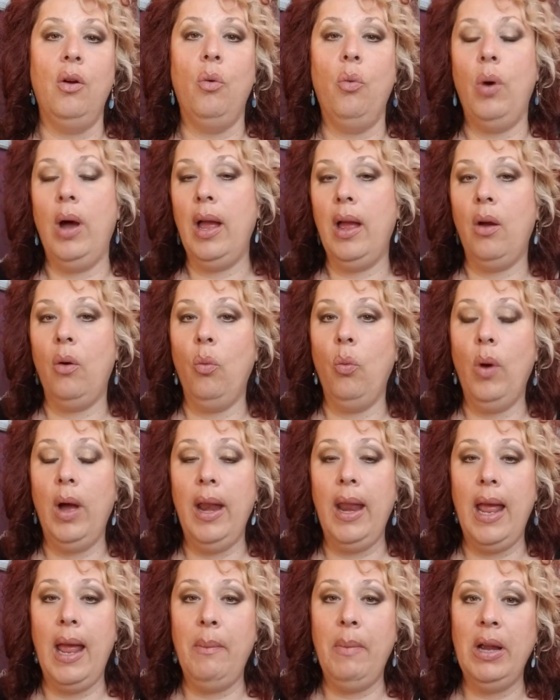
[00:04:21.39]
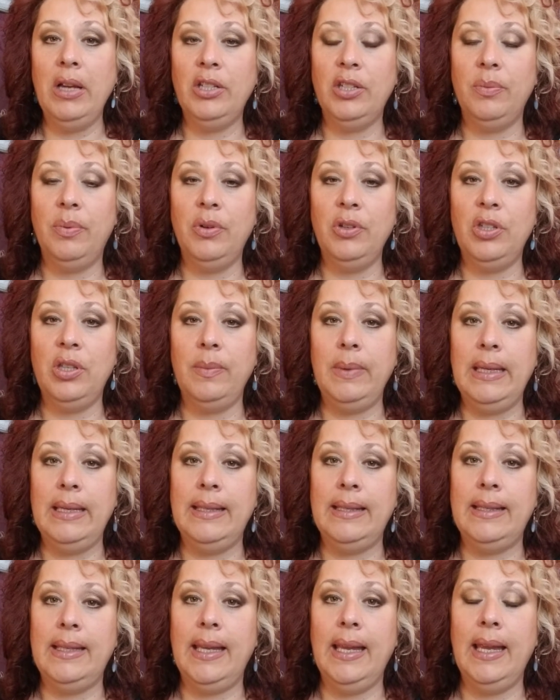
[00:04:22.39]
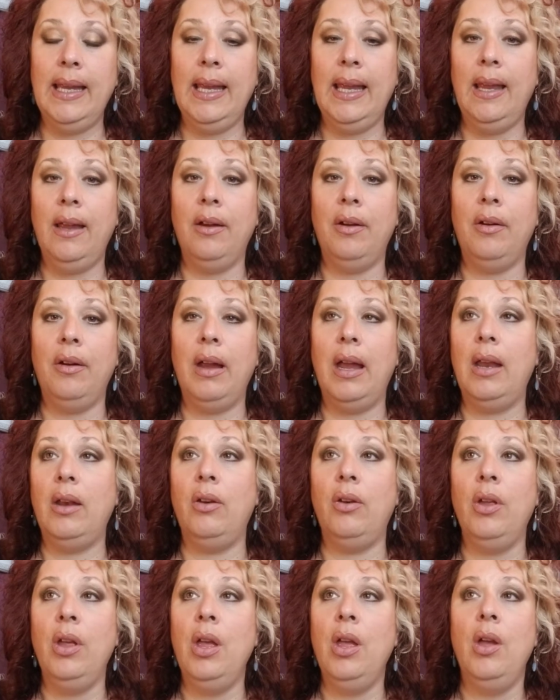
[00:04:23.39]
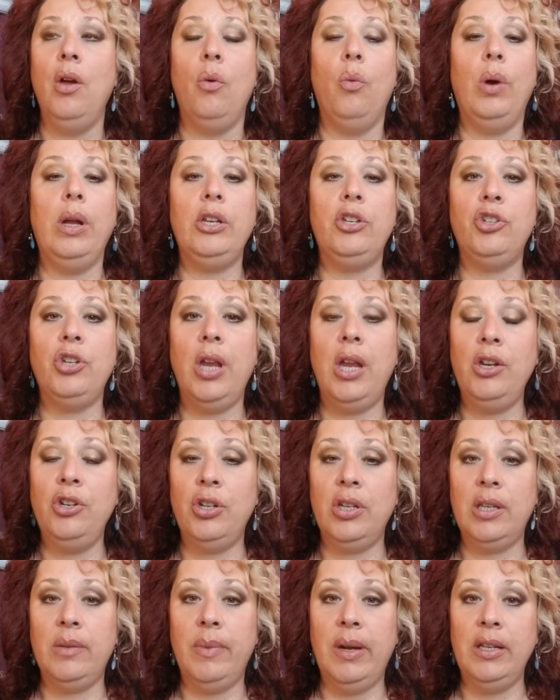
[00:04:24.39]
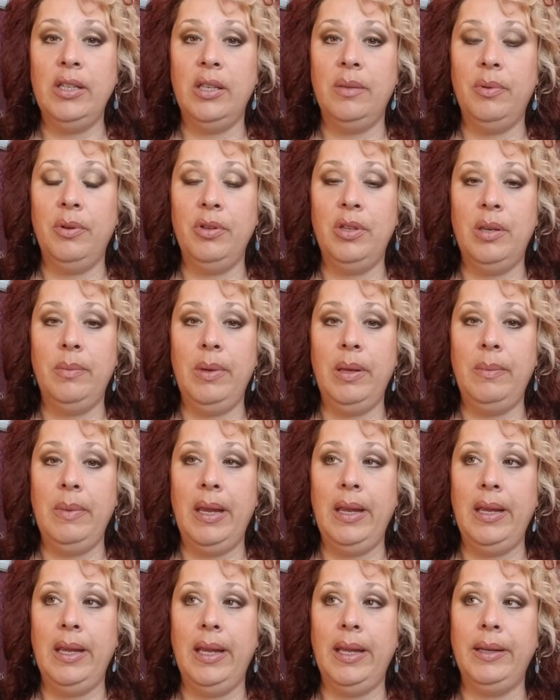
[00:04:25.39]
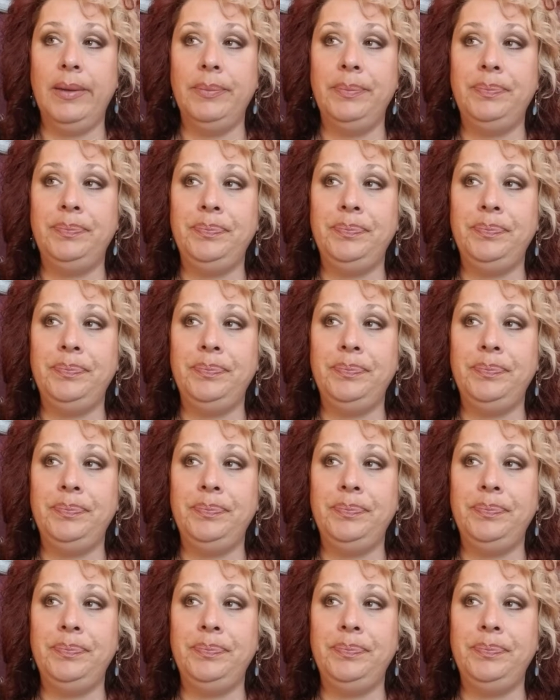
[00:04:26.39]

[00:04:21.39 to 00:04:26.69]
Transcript: What am I supposed to be seeing here, and what changes am I supposed to be making?